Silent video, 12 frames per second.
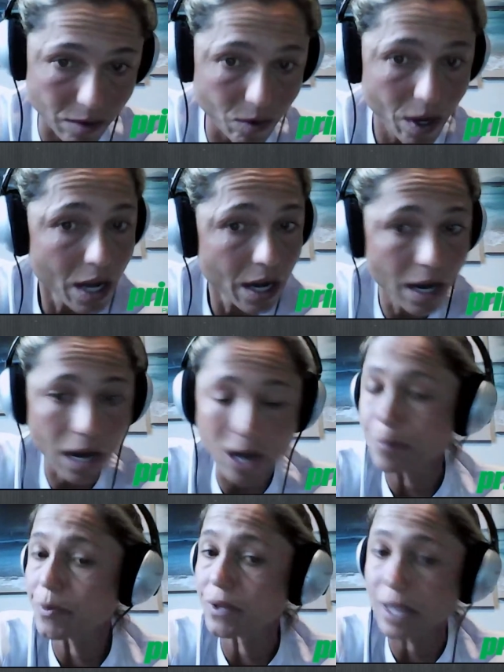
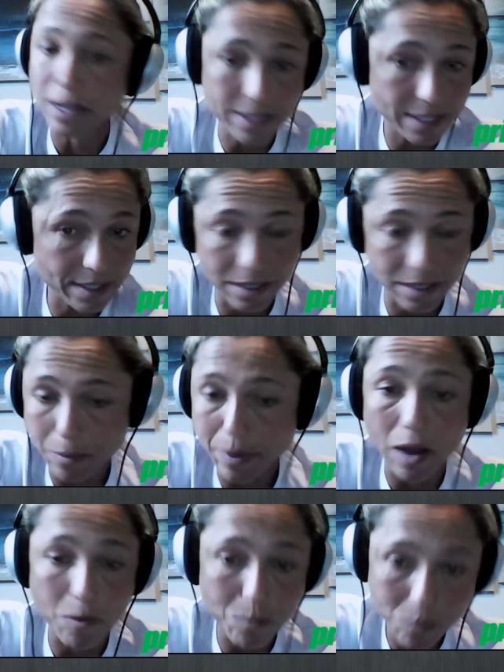I'll pull out
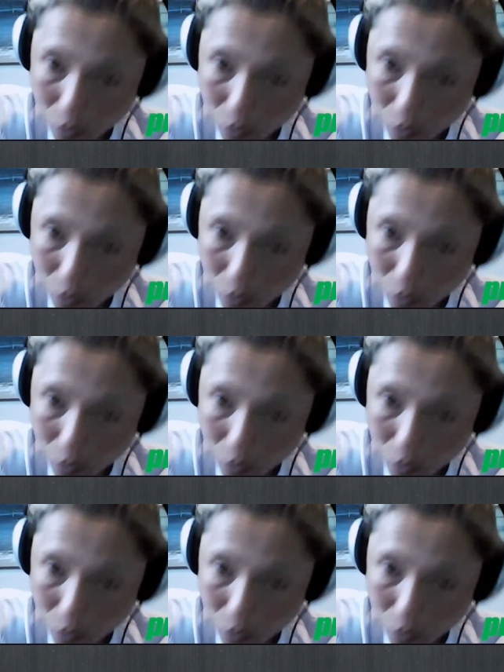I'll